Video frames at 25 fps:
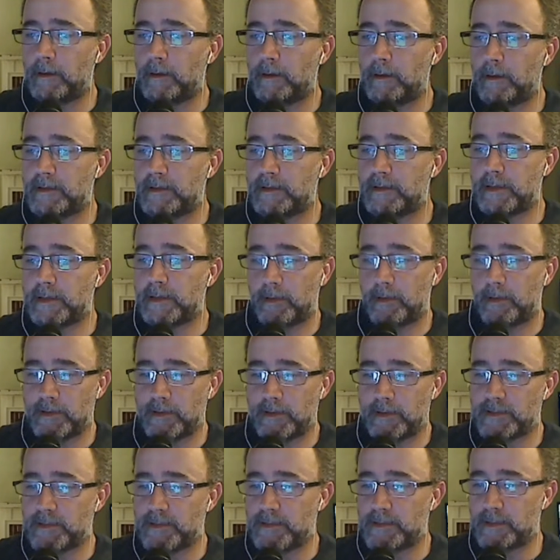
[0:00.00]
see here.
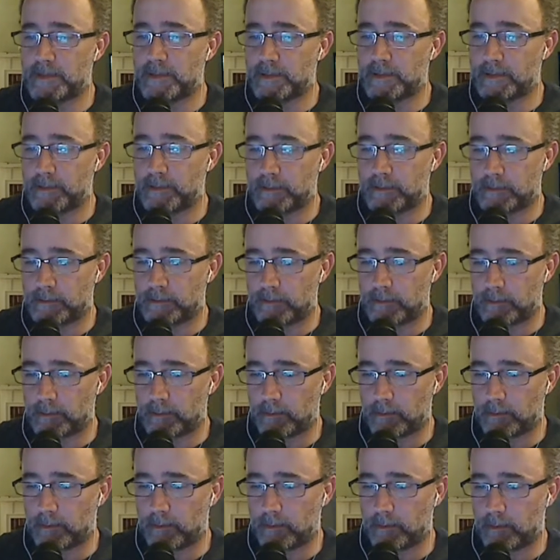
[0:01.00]
This is
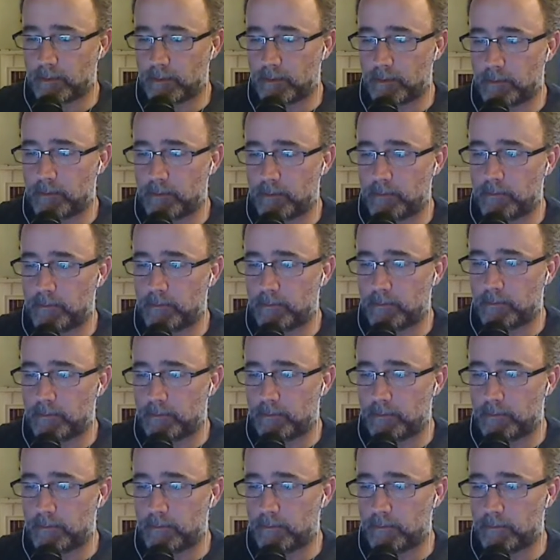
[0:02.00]
the.
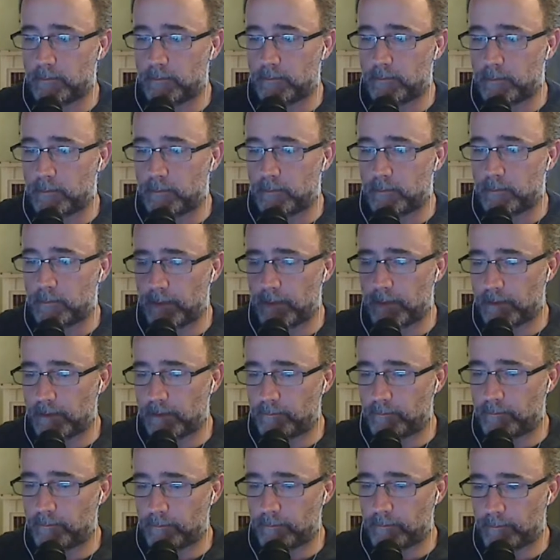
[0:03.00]

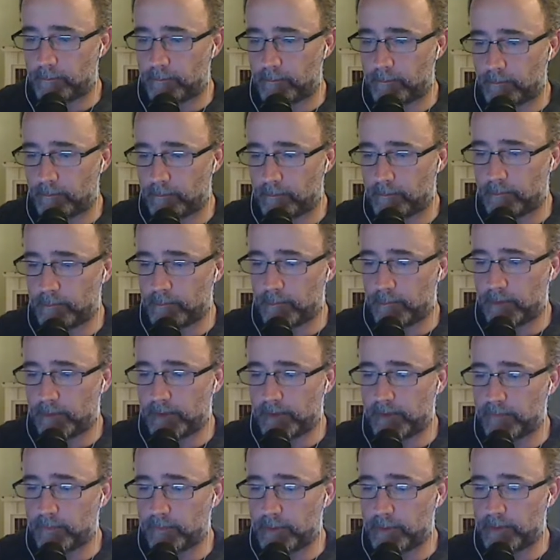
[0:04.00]
I'm
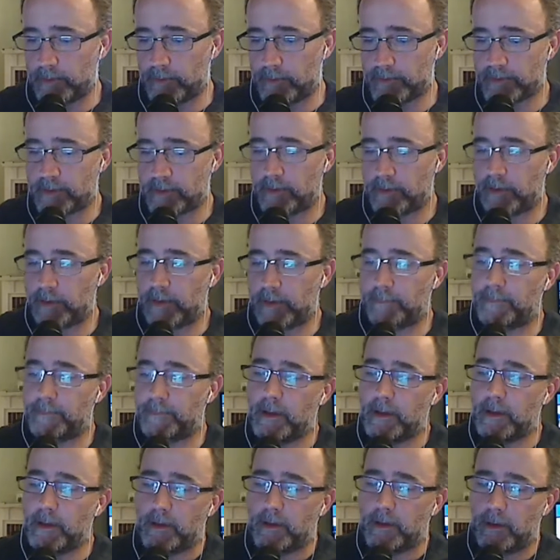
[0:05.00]
looking for my notes. Okay.
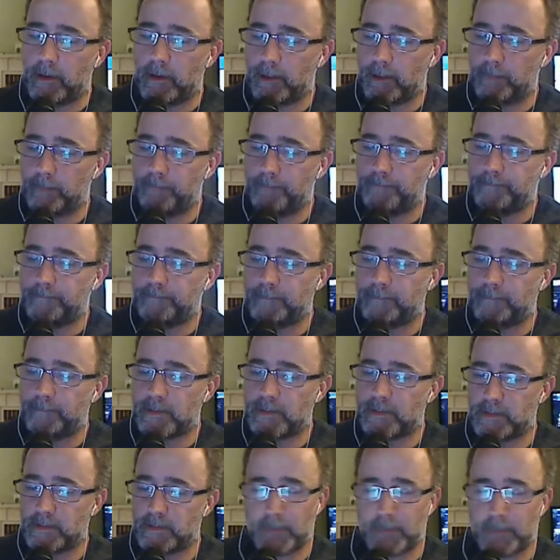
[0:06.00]

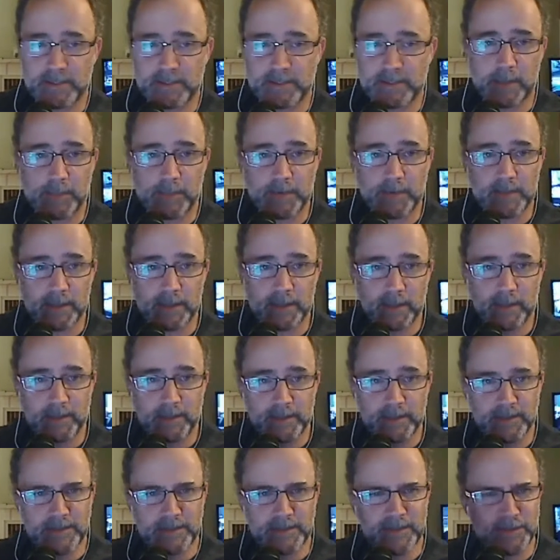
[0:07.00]
So something has happened, and
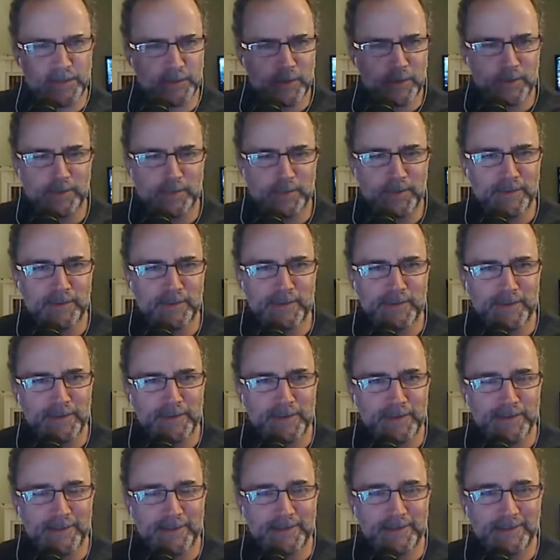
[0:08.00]
it has disrupted
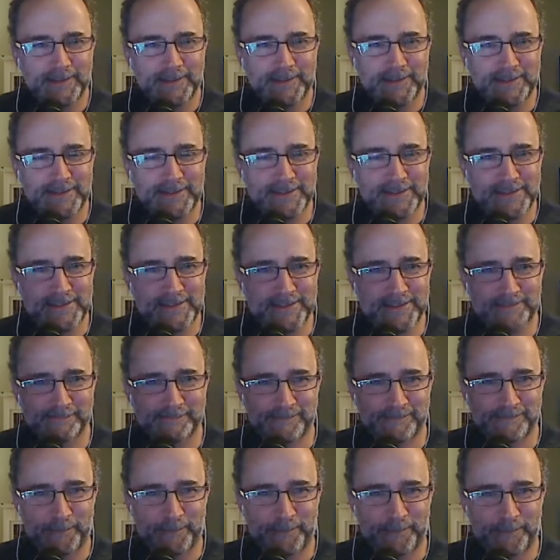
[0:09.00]

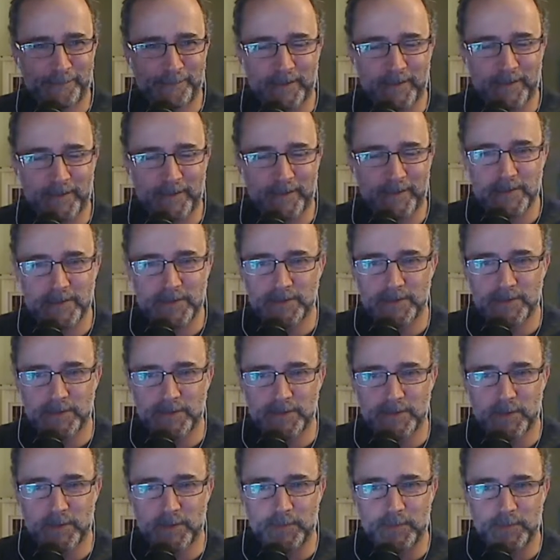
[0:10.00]
it has
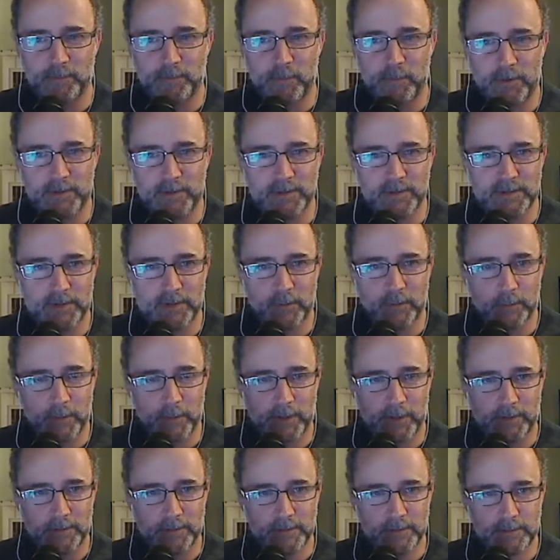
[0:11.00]
disrupted one of the solar
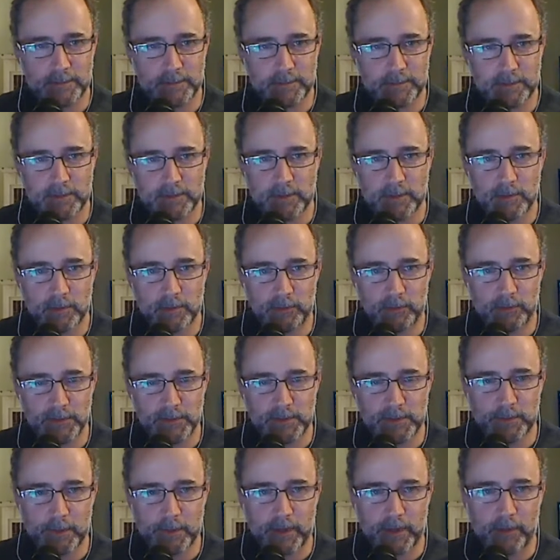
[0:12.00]
panels, so you're
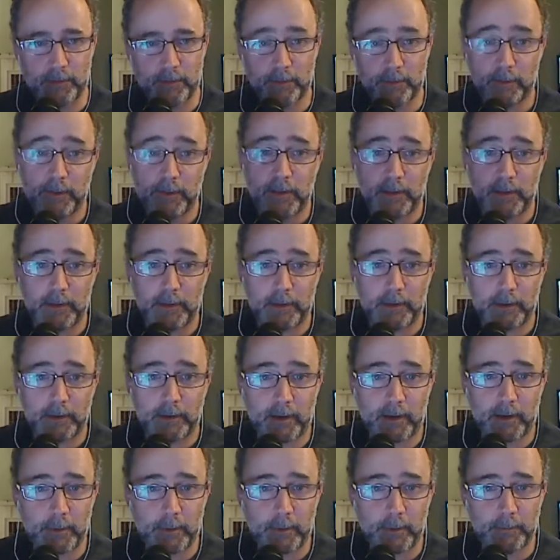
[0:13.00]
losing power.
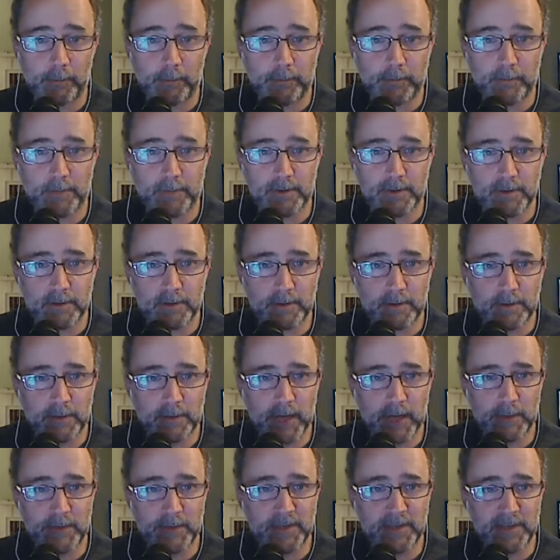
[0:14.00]
The
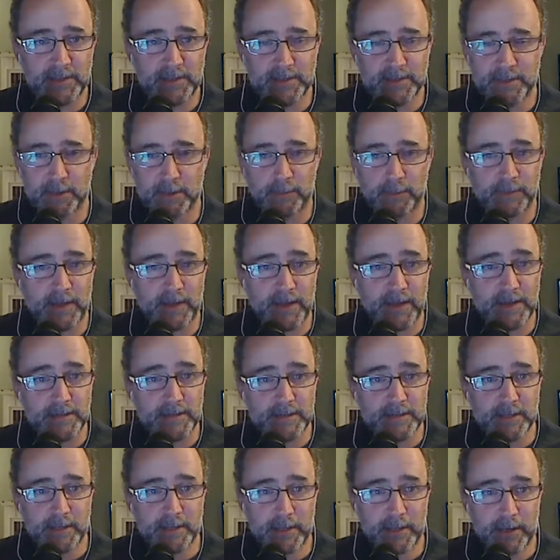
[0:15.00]
habitat itself
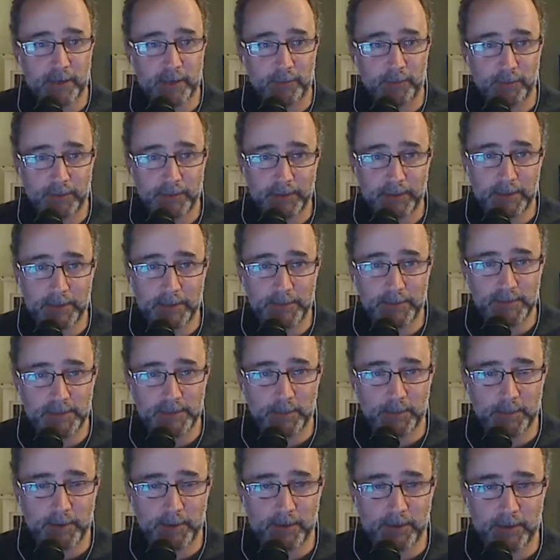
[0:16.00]
has an air leak of
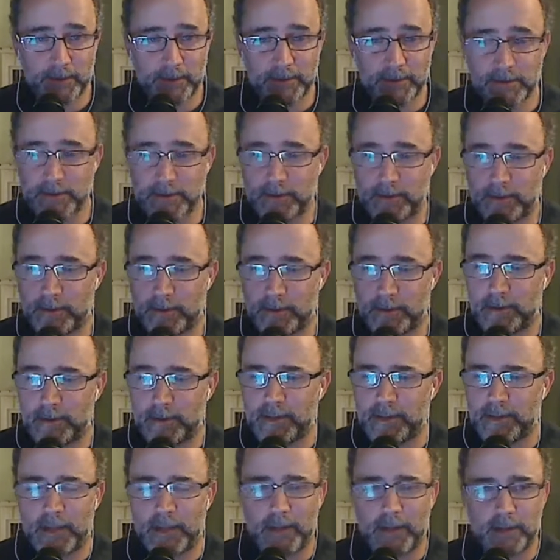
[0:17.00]
some kind,
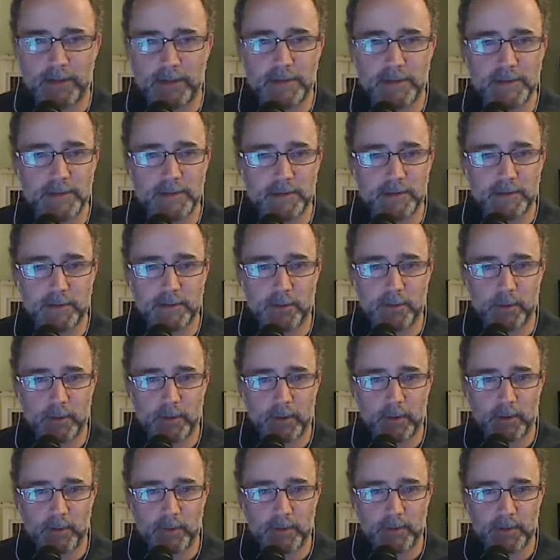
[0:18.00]
and
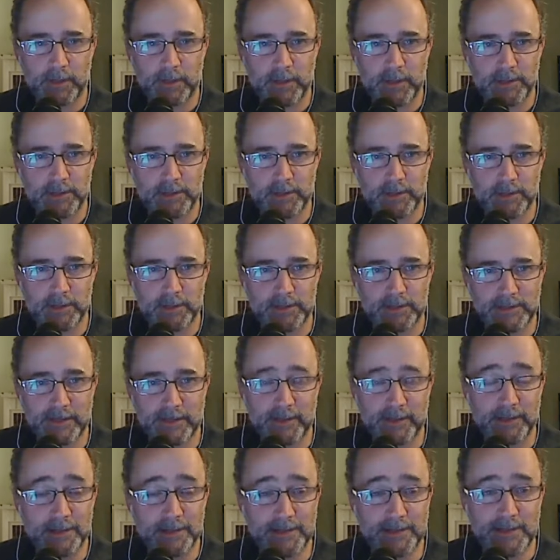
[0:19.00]
your communication
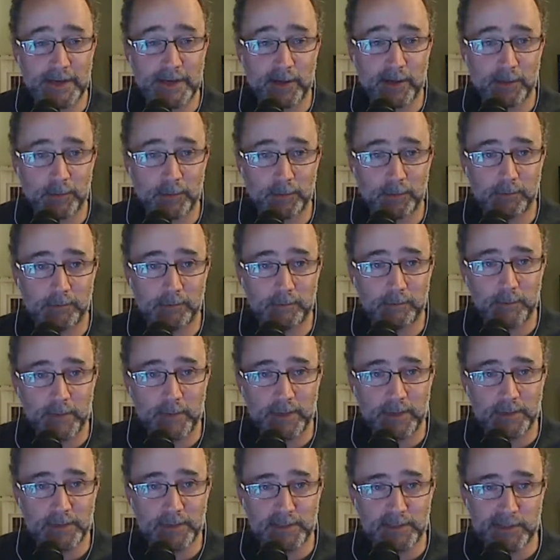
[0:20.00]
antenna has now
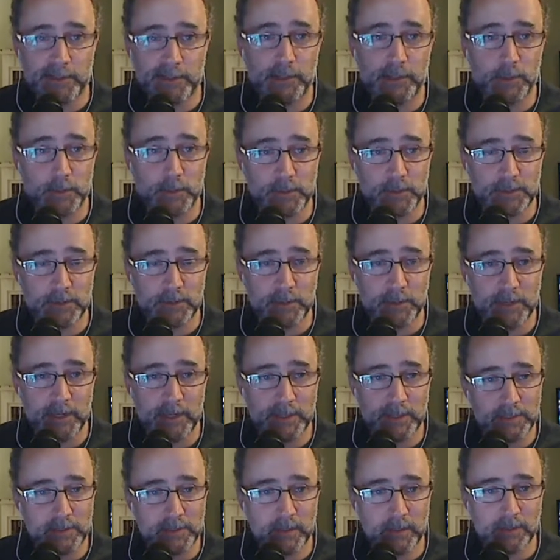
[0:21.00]
been askewed, so you
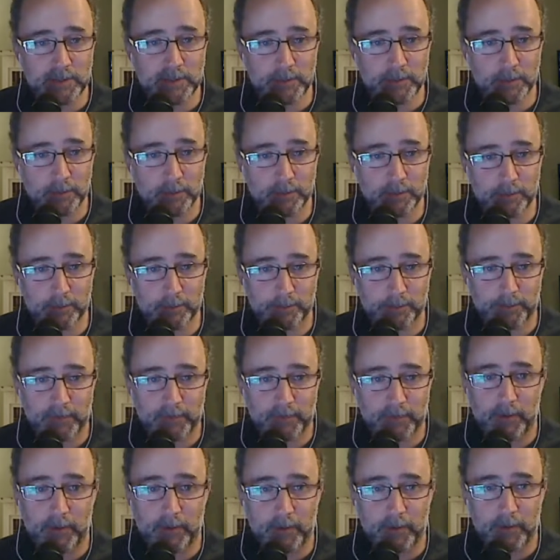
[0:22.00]
can't talk to Earth.
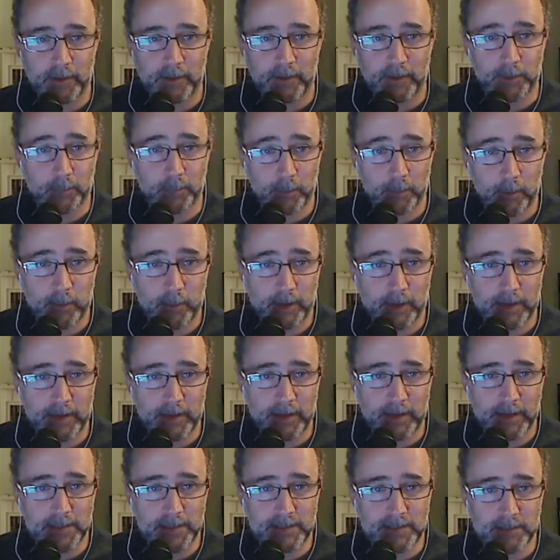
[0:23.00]
And the robot
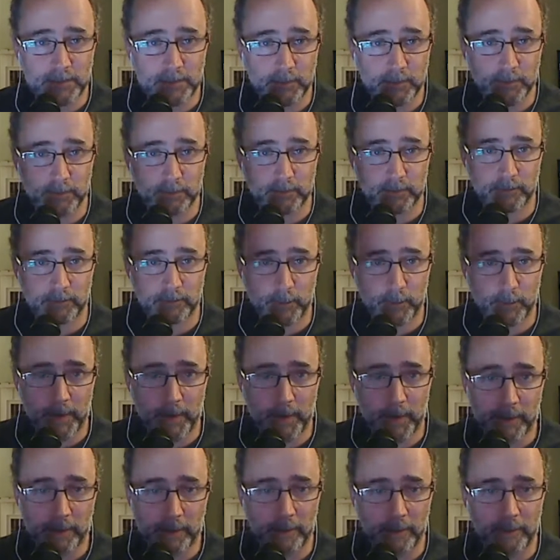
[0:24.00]
has to
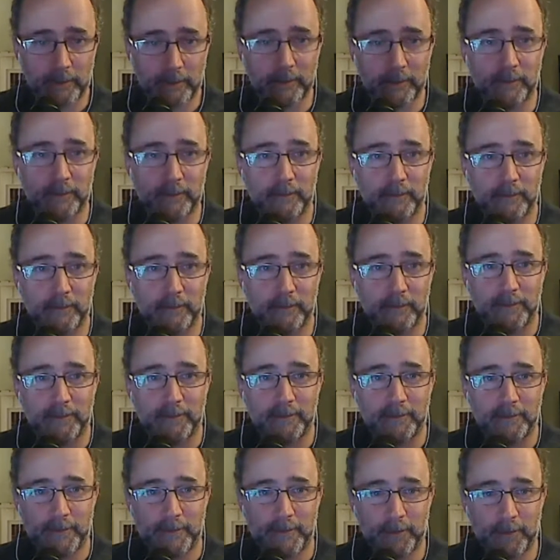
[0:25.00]
repair
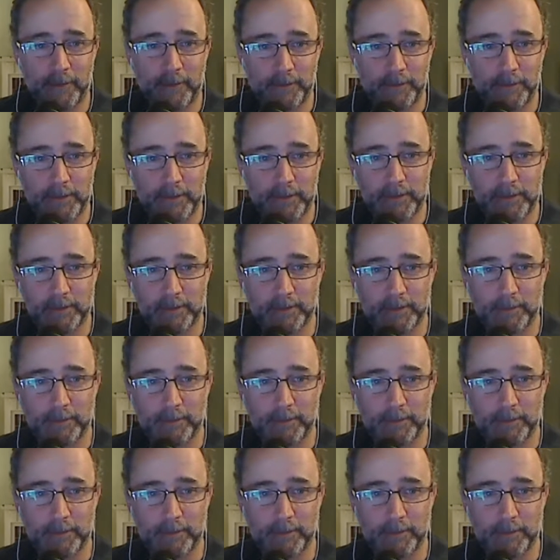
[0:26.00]
the air leak,